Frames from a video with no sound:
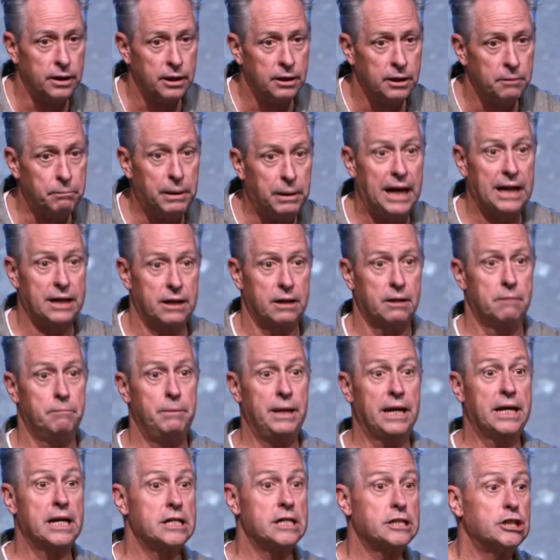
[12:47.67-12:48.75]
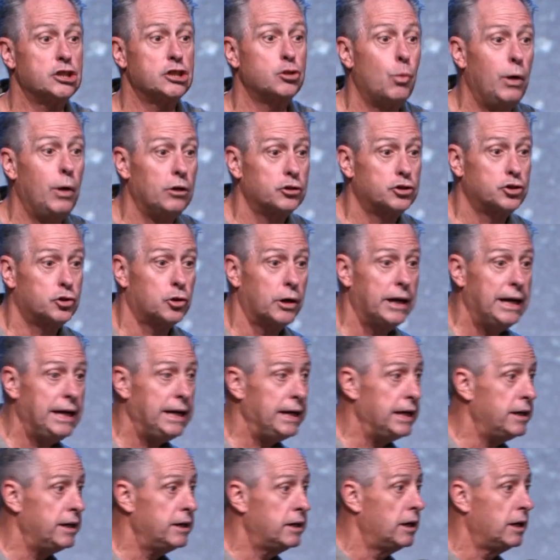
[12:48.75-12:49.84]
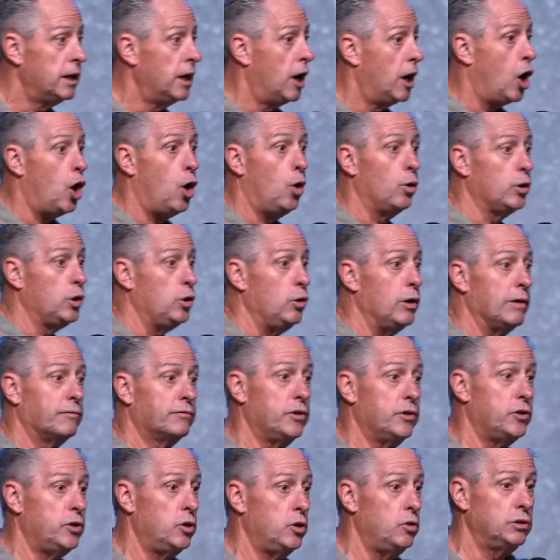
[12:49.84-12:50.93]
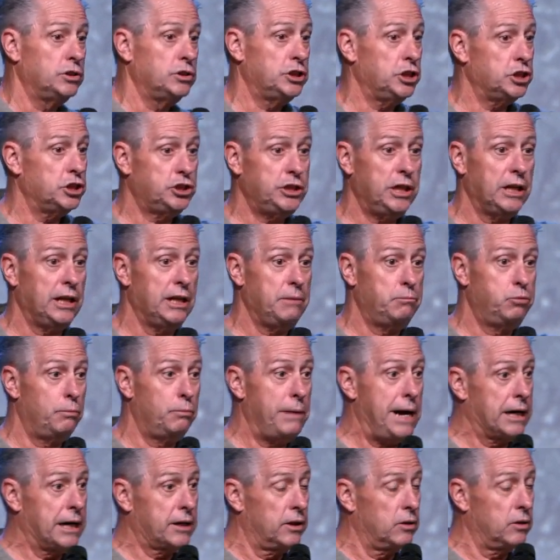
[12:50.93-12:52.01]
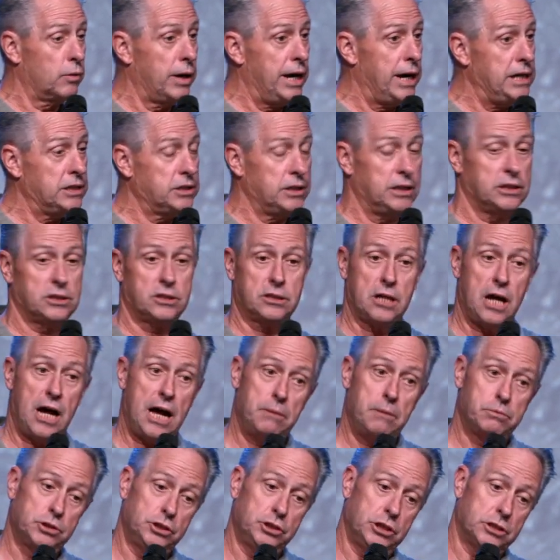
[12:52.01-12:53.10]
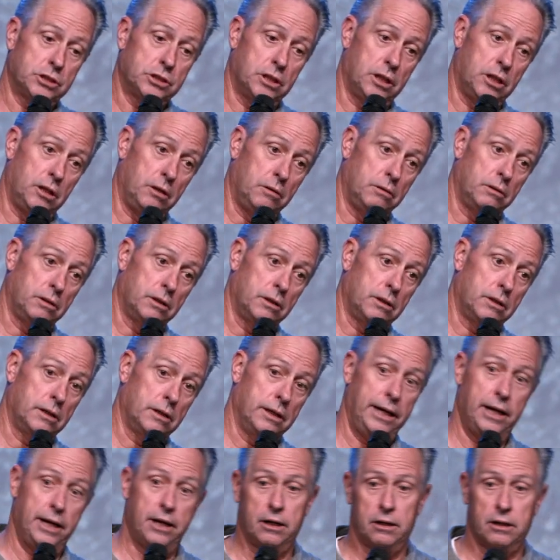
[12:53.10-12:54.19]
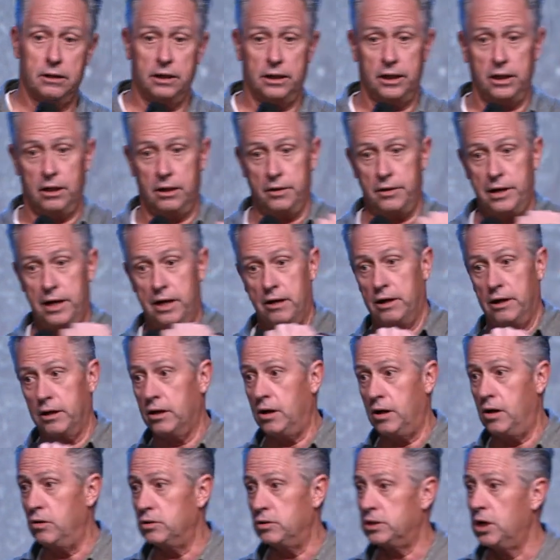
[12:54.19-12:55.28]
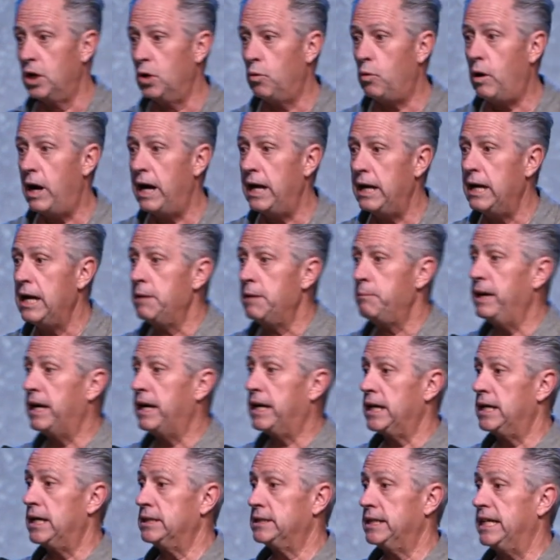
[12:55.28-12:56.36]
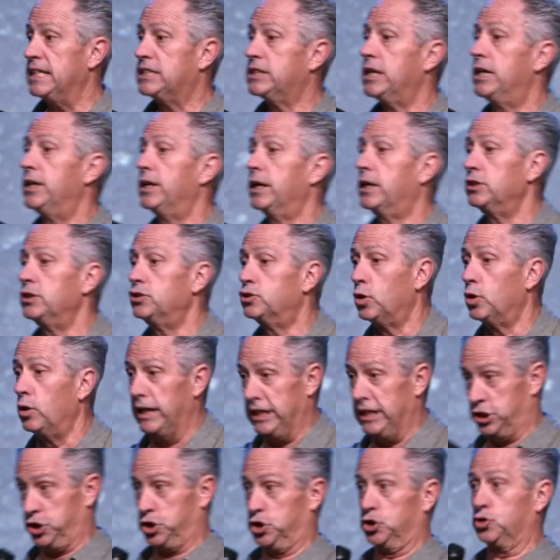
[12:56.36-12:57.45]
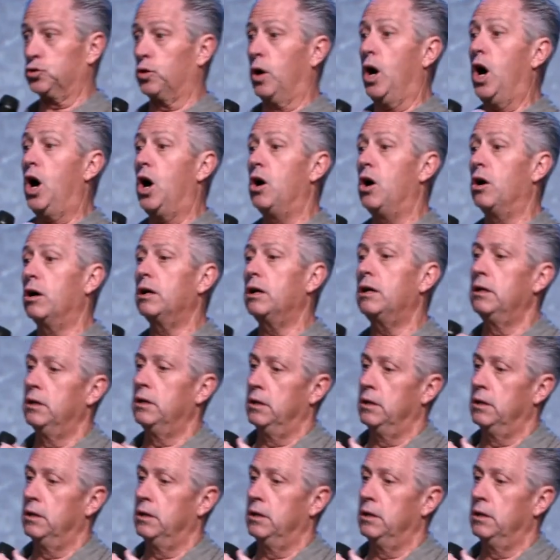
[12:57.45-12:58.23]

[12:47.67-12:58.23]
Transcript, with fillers: But because it's well-trained, all you have to do is just gently pull back on the reins and it stops, just a little here, a little there, and it goes. Why? Because it's under control. It's strong,